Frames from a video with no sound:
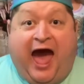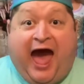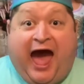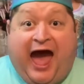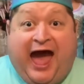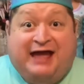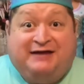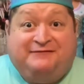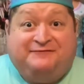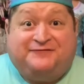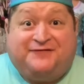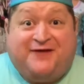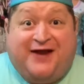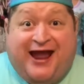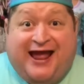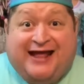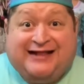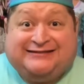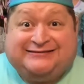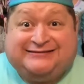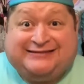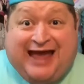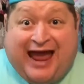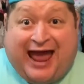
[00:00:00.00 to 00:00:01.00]
Hi
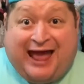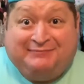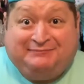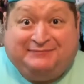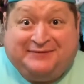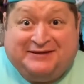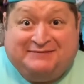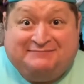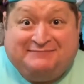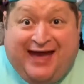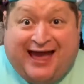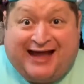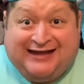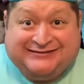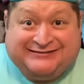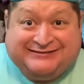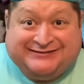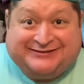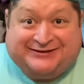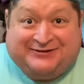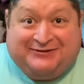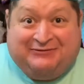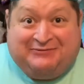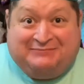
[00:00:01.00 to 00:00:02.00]
friends, happy
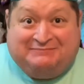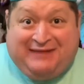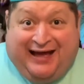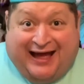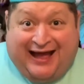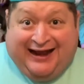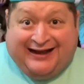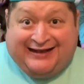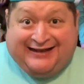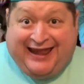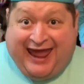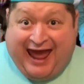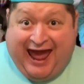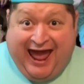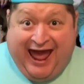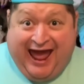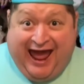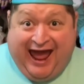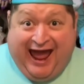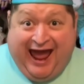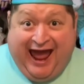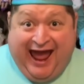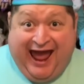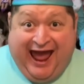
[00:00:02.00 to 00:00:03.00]
magical
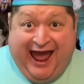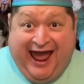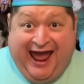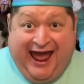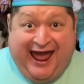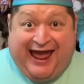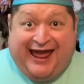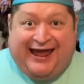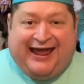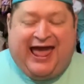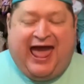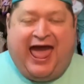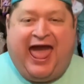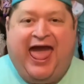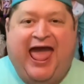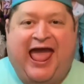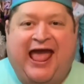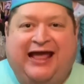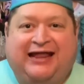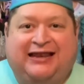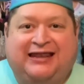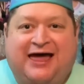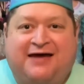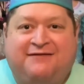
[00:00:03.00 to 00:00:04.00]
Monday.
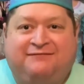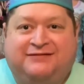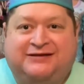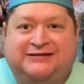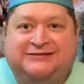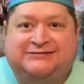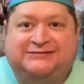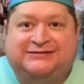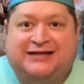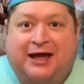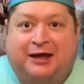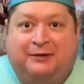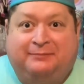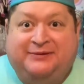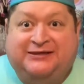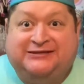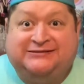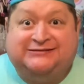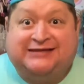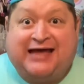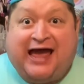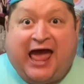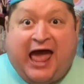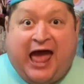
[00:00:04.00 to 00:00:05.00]
Hey lovey
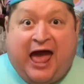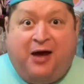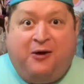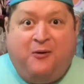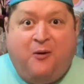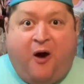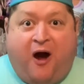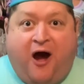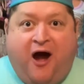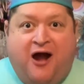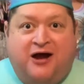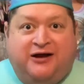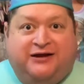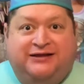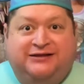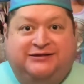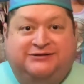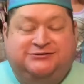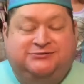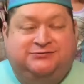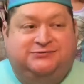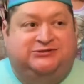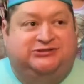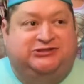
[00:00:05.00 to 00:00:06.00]
subbies, how are
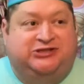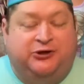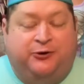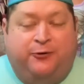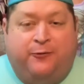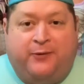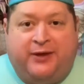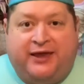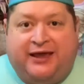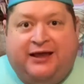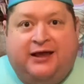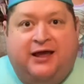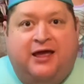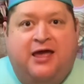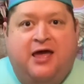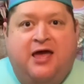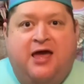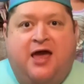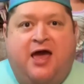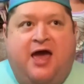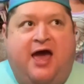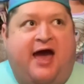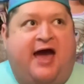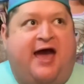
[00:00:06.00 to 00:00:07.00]
you doing?
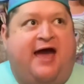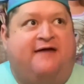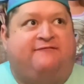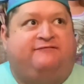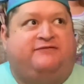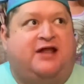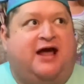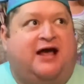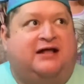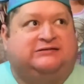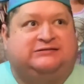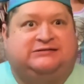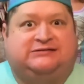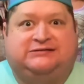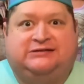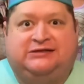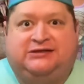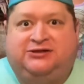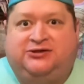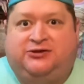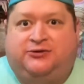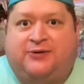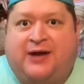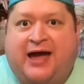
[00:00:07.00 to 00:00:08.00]
I have not
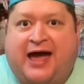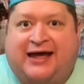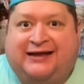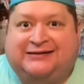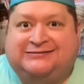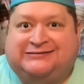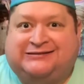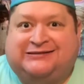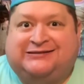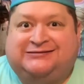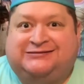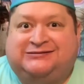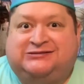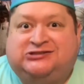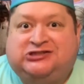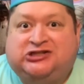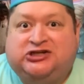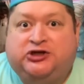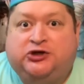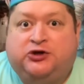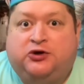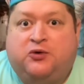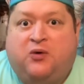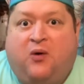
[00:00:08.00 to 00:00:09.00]
seen you guys in
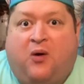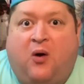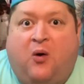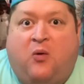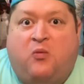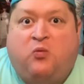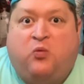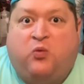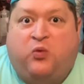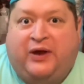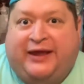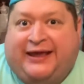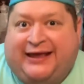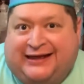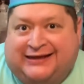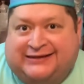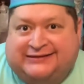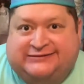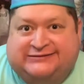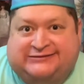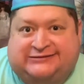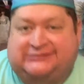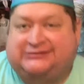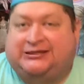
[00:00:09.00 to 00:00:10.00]
two
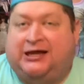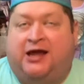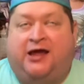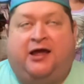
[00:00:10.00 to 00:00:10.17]
weeks.